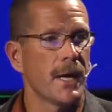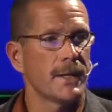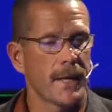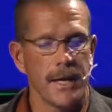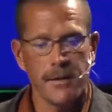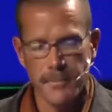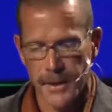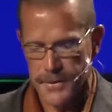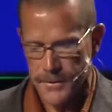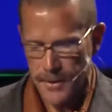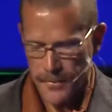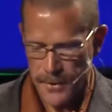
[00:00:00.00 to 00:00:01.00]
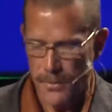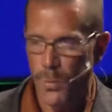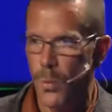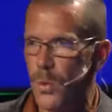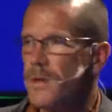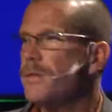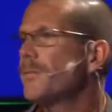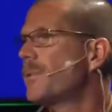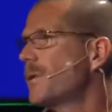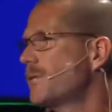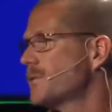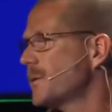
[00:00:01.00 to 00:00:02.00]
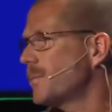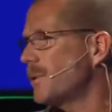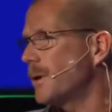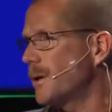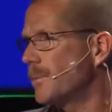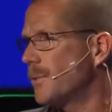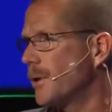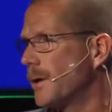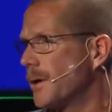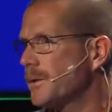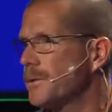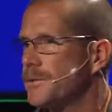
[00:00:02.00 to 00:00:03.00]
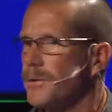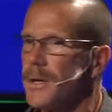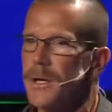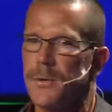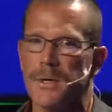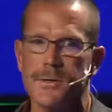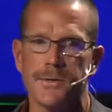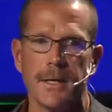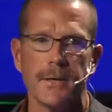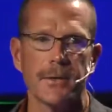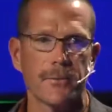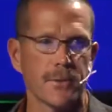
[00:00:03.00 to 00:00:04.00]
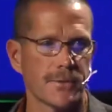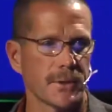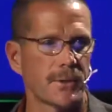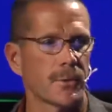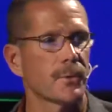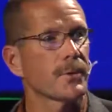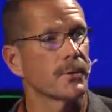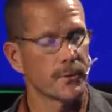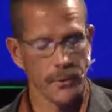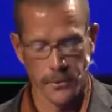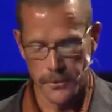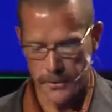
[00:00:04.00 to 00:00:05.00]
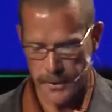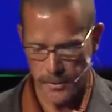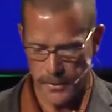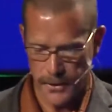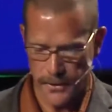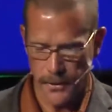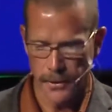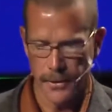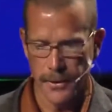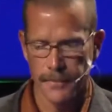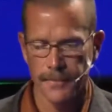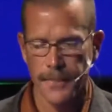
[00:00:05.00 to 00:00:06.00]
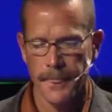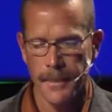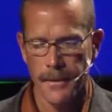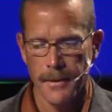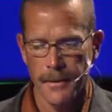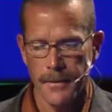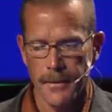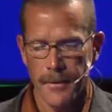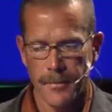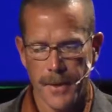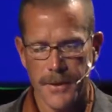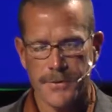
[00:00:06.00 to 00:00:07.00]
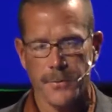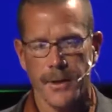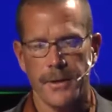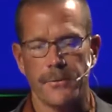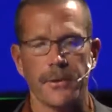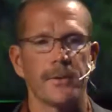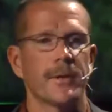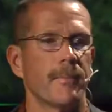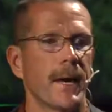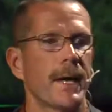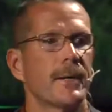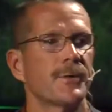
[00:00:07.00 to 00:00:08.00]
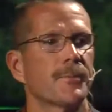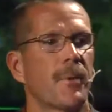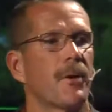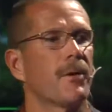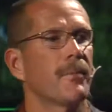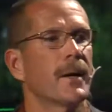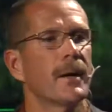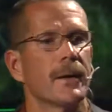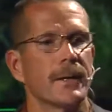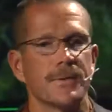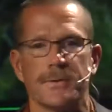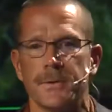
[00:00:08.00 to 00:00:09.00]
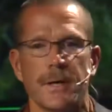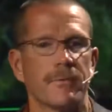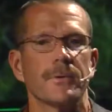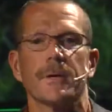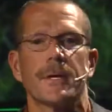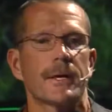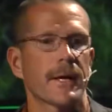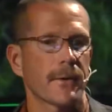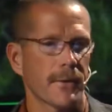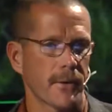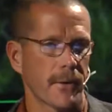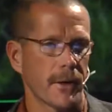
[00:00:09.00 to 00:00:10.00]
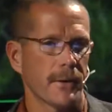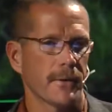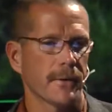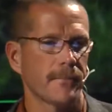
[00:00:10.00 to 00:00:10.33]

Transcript: Tank mix something with the post-applied product to try to extend the residual control a little bit longer. The best way really to manage palmary is to never let it out of the ground.